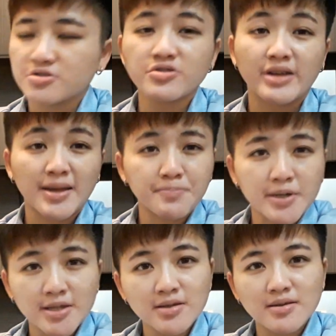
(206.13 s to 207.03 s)
going to
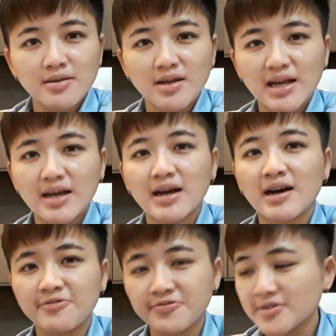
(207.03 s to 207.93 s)
happen
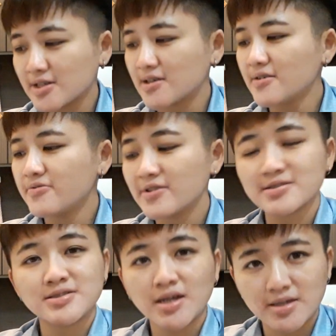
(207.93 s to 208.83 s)
after
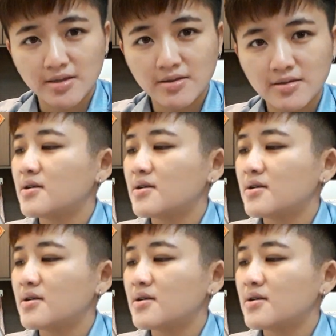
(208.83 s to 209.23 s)
1st Jan.